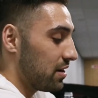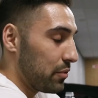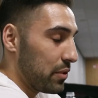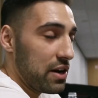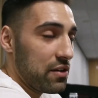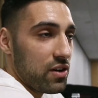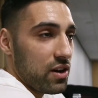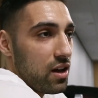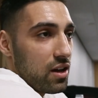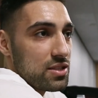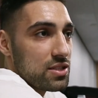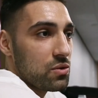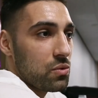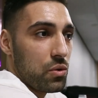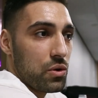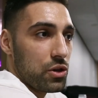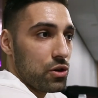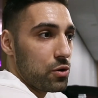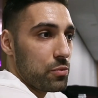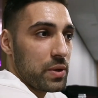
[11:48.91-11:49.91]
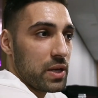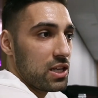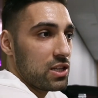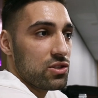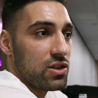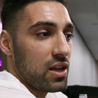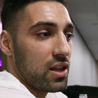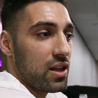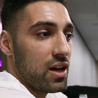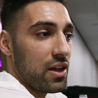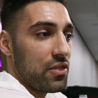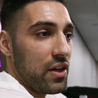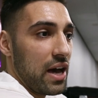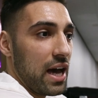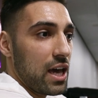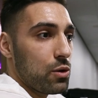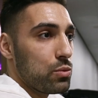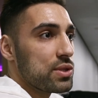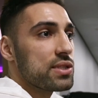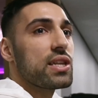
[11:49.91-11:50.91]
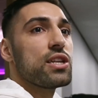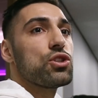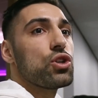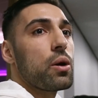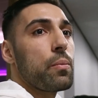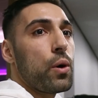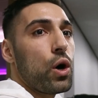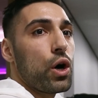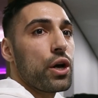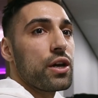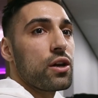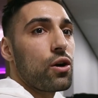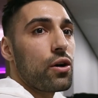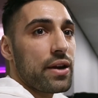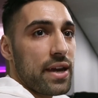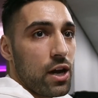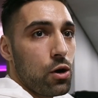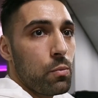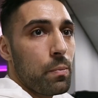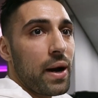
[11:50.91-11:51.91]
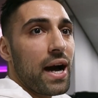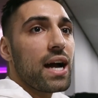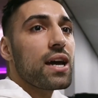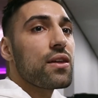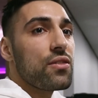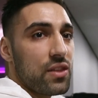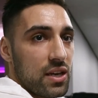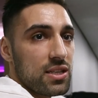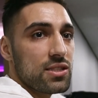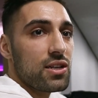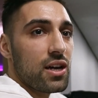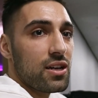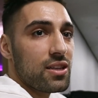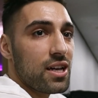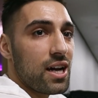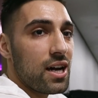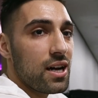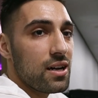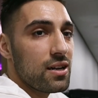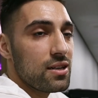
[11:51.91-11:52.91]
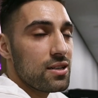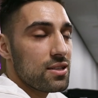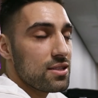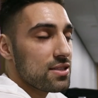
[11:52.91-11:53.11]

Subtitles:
whenever I lost in the Europeans or anything like that, it was literally a point or count back and things like that.